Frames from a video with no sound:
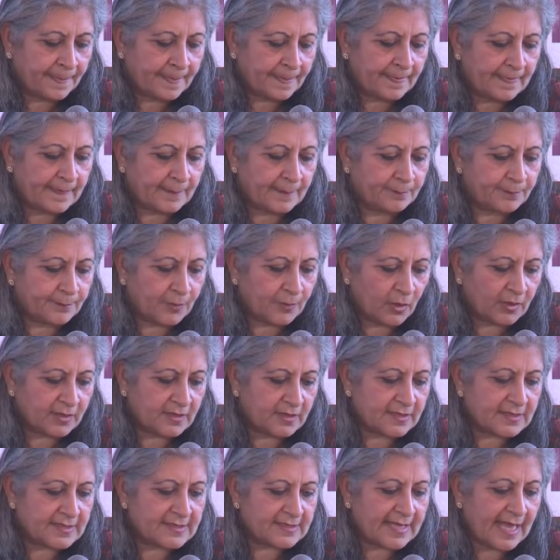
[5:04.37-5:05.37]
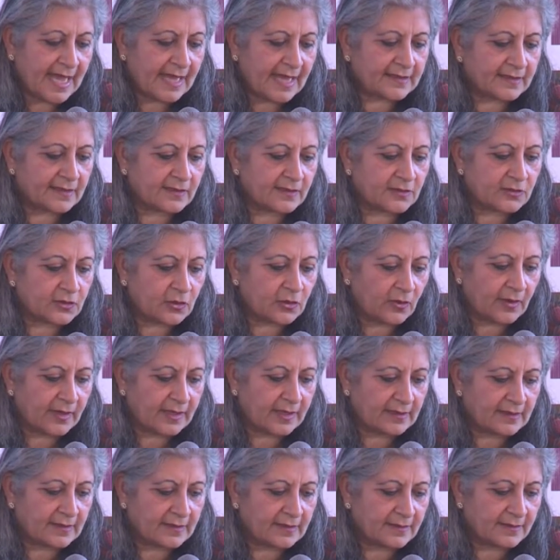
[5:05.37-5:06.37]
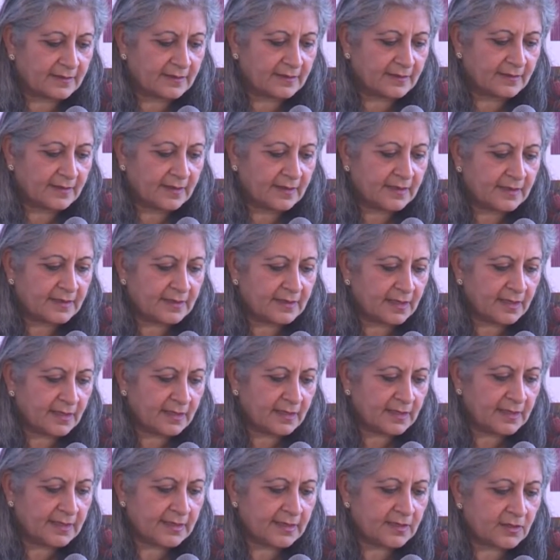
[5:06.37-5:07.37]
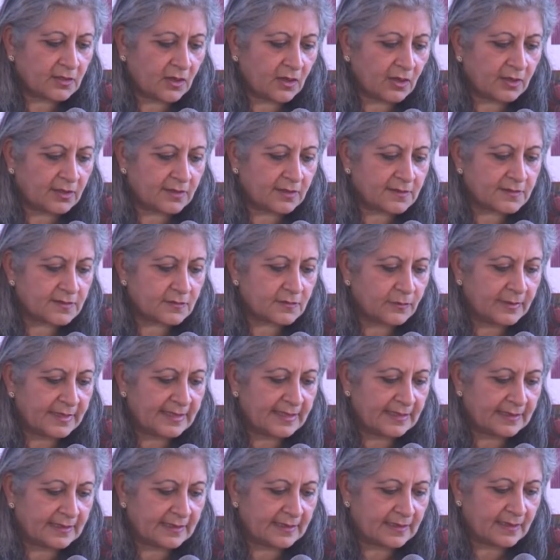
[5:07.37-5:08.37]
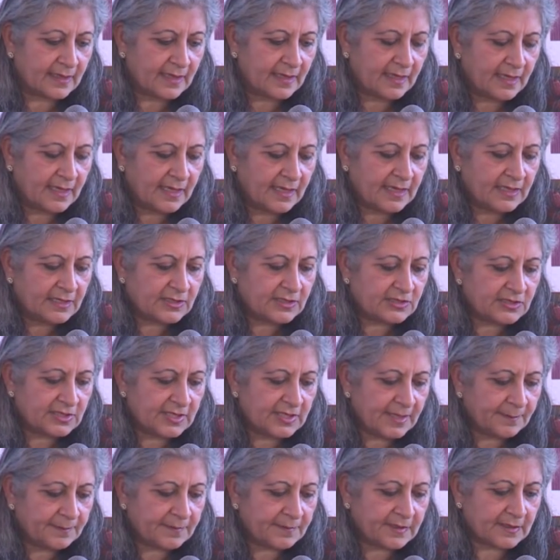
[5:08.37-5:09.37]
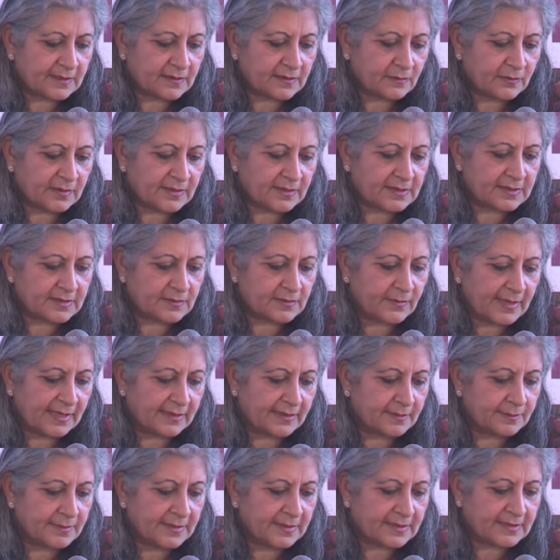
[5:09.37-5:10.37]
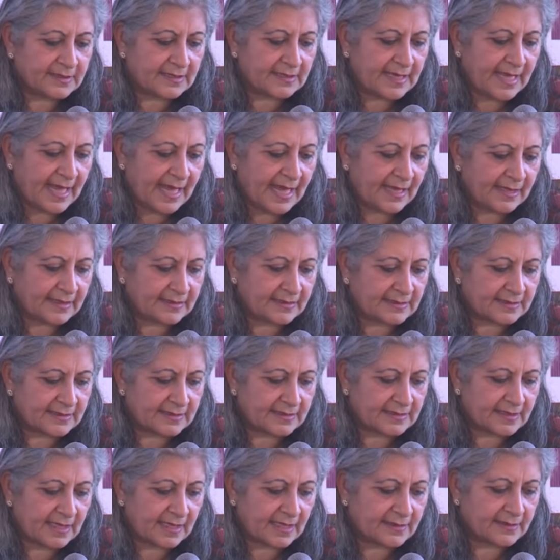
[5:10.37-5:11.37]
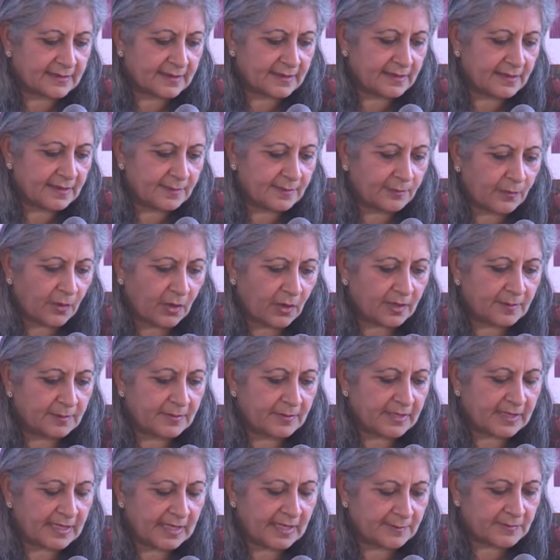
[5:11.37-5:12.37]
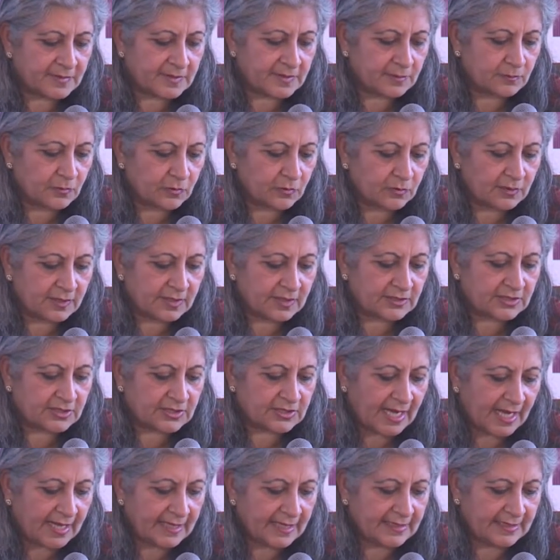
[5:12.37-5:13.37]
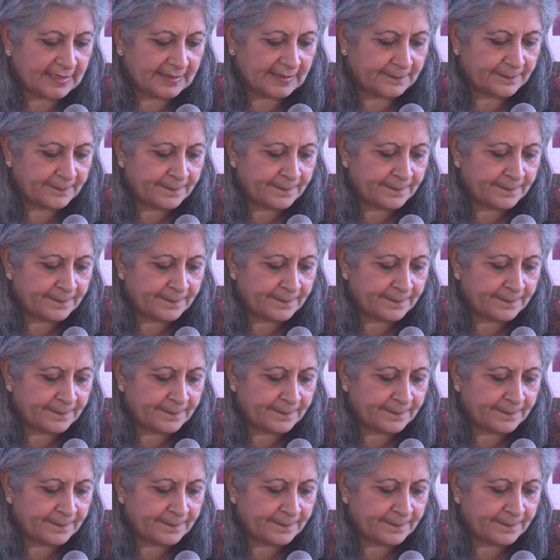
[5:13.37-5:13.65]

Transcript: The potter sat and toiled, turned it on its wheel, shaped it with his weather-beaten hands until the pot became smooth and shiny.